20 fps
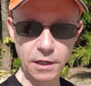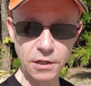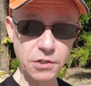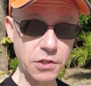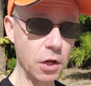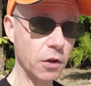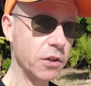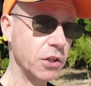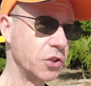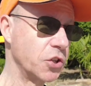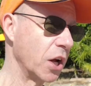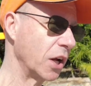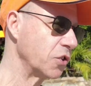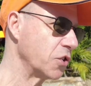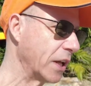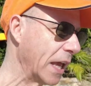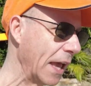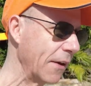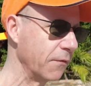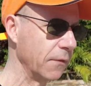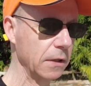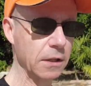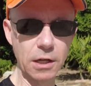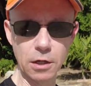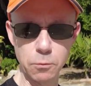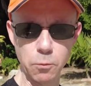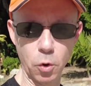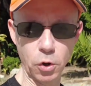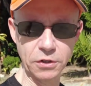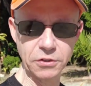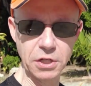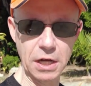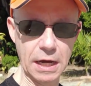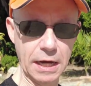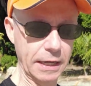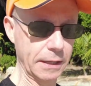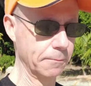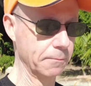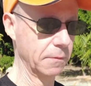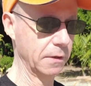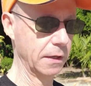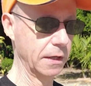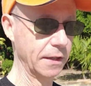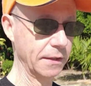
So the judge gave him a little more time.